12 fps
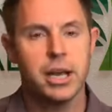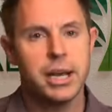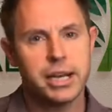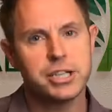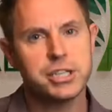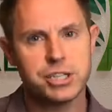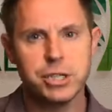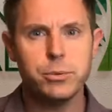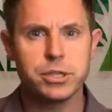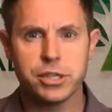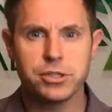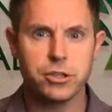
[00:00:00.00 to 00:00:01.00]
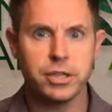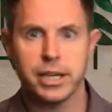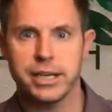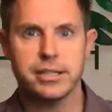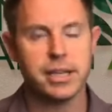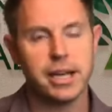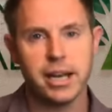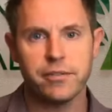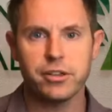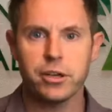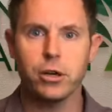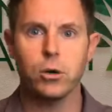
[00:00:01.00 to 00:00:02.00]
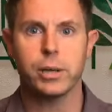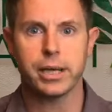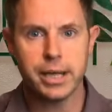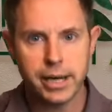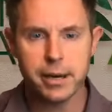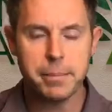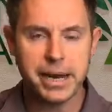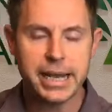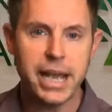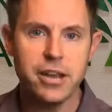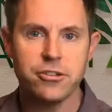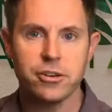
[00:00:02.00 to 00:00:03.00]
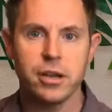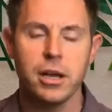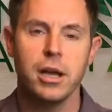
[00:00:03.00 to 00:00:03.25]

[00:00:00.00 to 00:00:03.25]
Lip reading: because she was concerned that he's going to have to go and get on a medication,